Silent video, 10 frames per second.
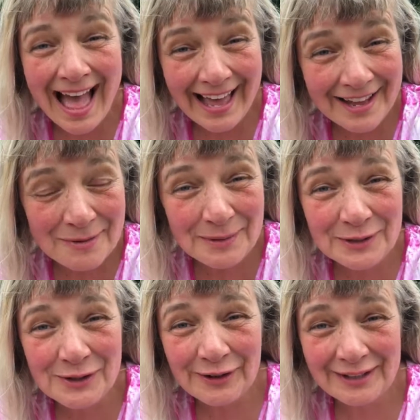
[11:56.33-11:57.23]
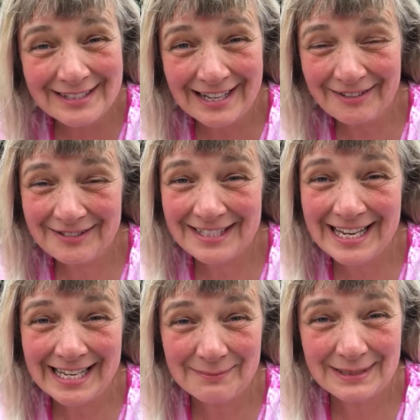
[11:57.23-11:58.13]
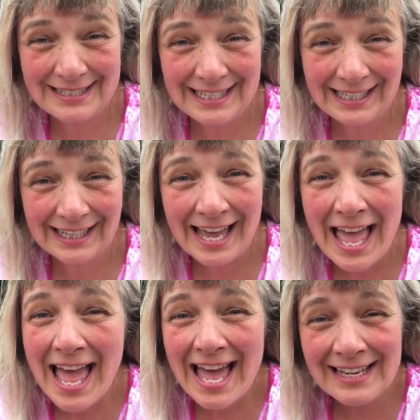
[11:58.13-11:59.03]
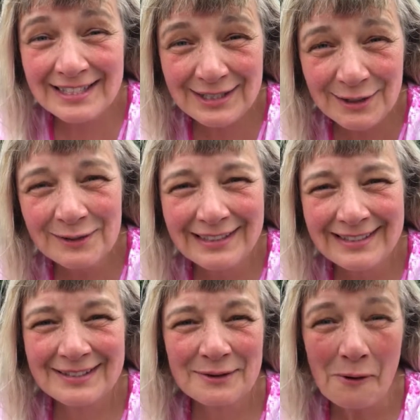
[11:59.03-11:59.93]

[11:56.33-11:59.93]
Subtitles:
I hope you enjoy yourself today at Mystique, and do listen to